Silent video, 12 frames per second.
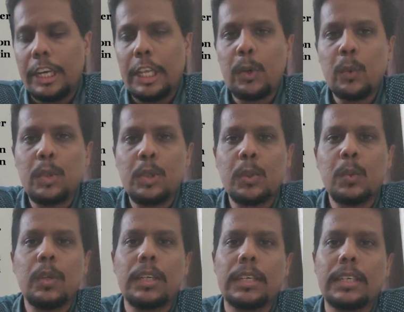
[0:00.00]
due
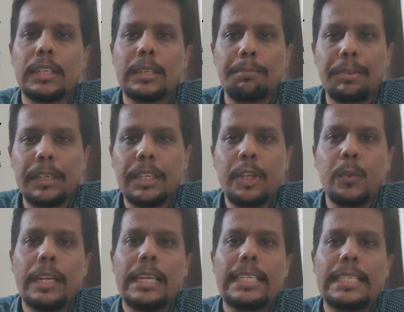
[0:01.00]
to a per
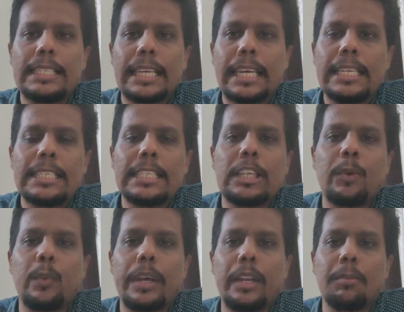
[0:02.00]
unit change in
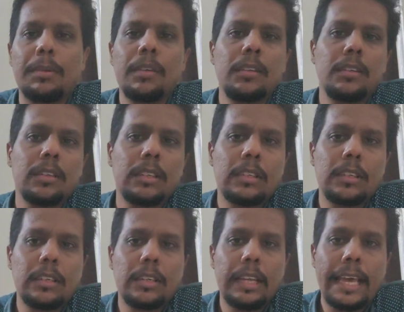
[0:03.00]
the variable
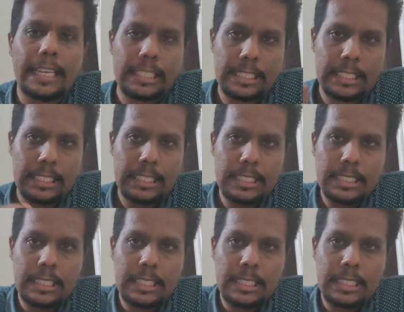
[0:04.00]
x.